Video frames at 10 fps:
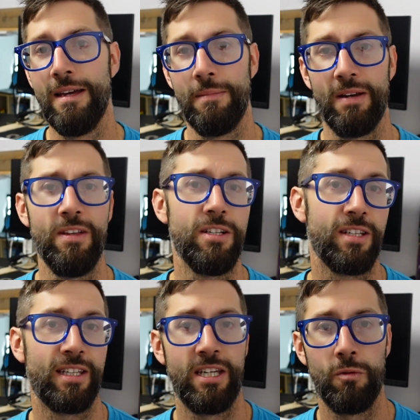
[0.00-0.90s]
but I've noticed a
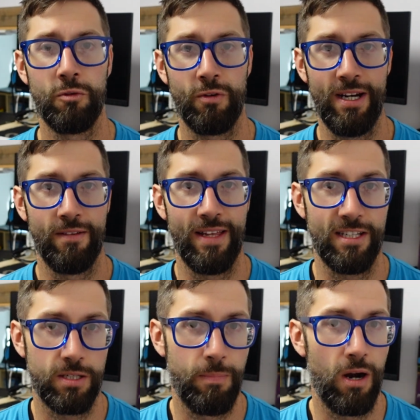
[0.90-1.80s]
continual trend of that
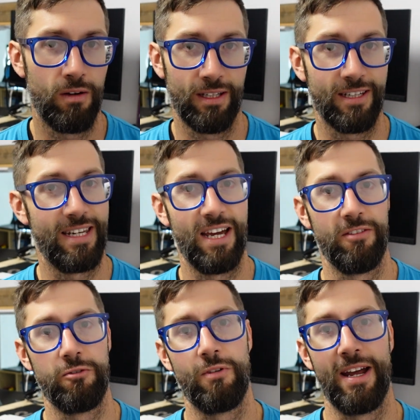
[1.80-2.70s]
spiraling down the
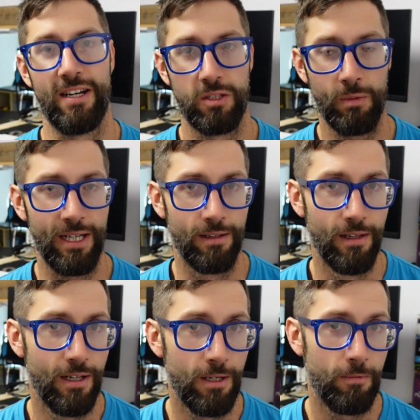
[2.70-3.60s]
drain as well,
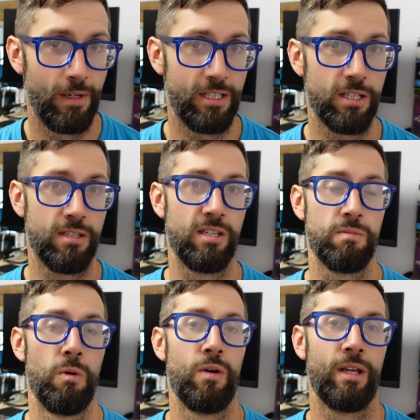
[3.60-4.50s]
where just this
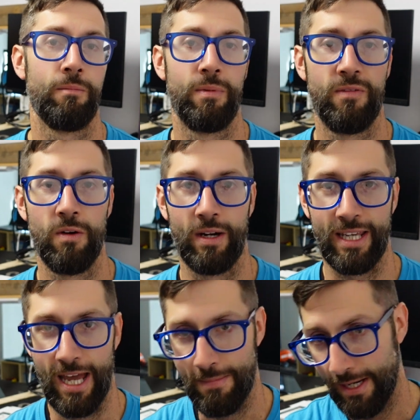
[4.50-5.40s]
morning before I
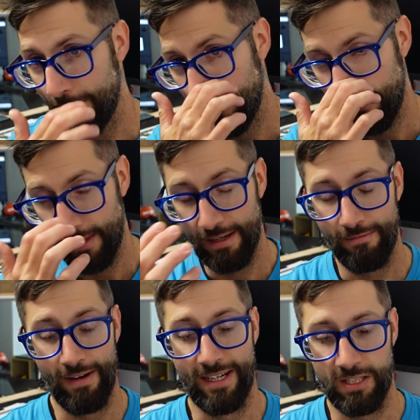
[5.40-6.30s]
came in,
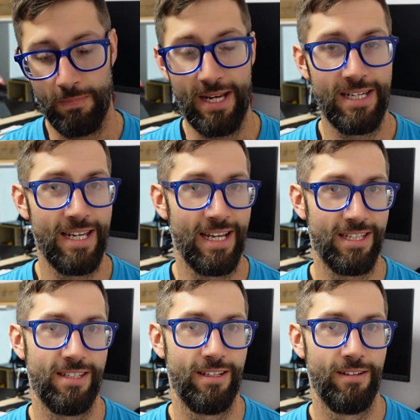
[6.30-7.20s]
ran a speed
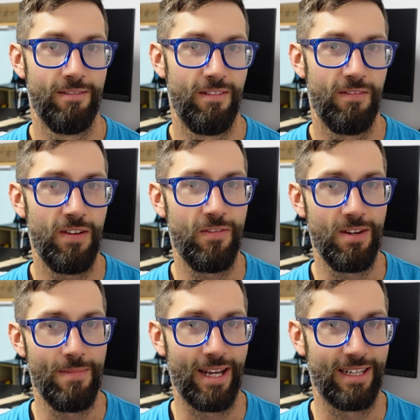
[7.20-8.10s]
test, 50
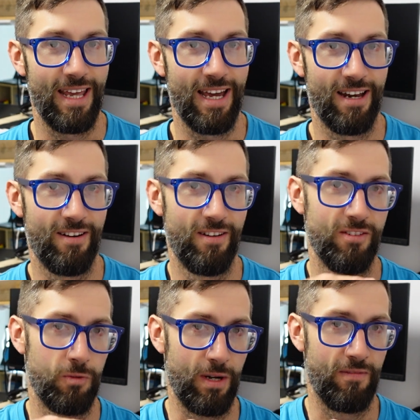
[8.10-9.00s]
meg down,
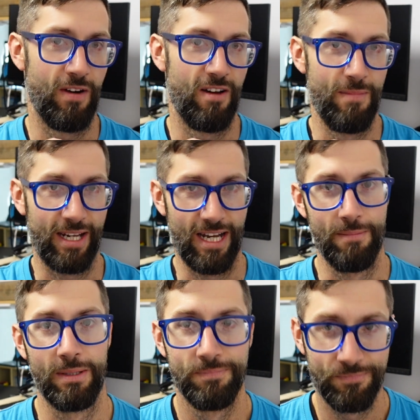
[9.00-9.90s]
25 meg up.